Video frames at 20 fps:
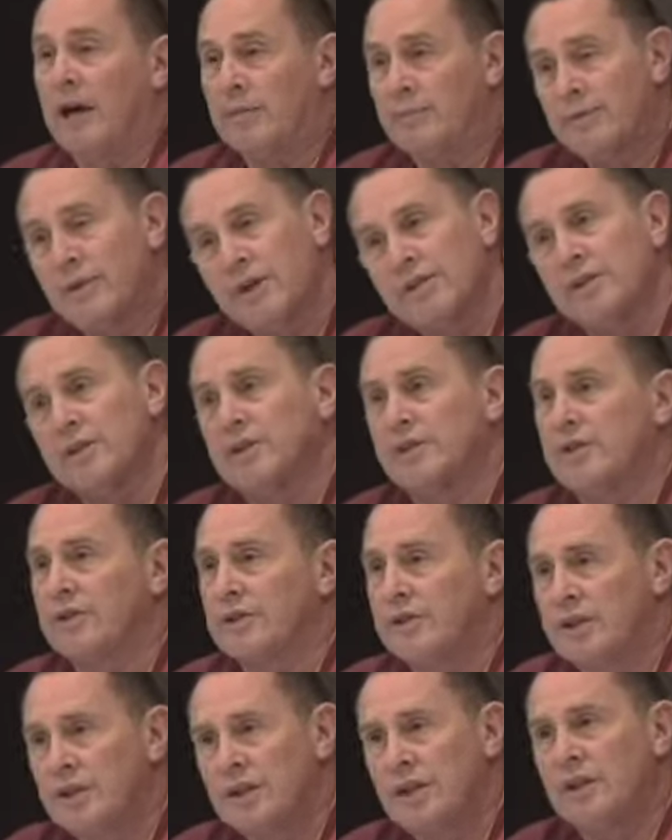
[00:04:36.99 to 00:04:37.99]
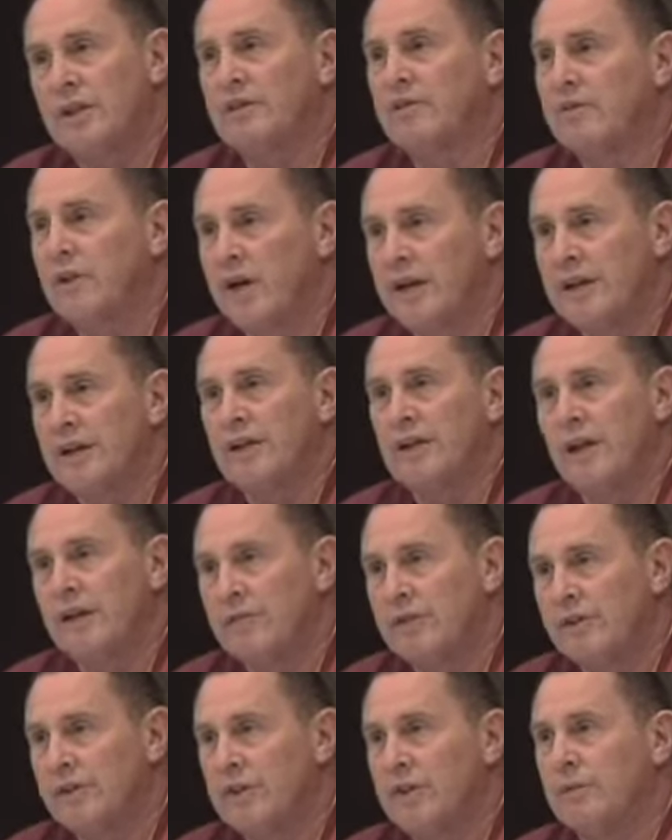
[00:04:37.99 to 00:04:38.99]
at present to see the divine in
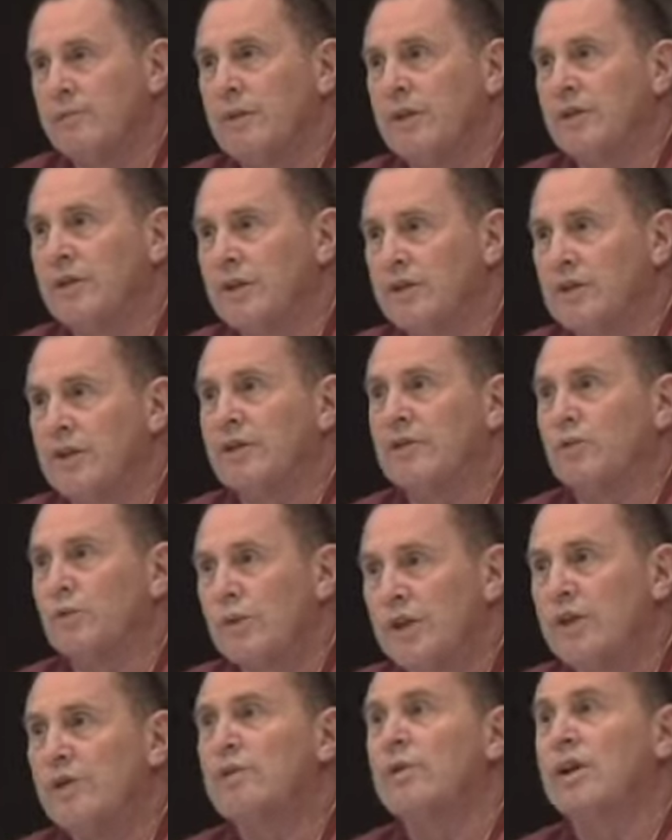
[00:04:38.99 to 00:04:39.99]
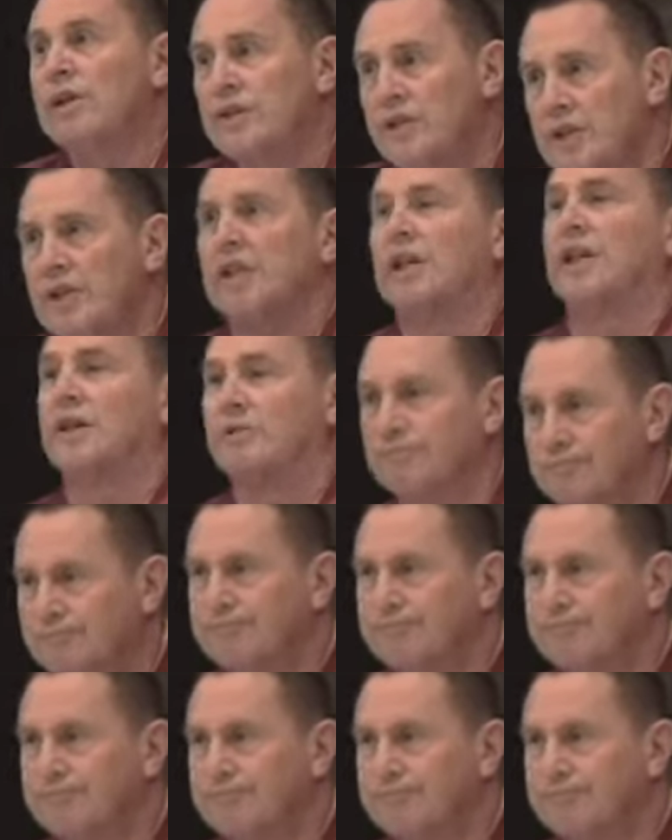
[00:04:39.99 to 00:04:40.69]
everything because it's we who are seeing.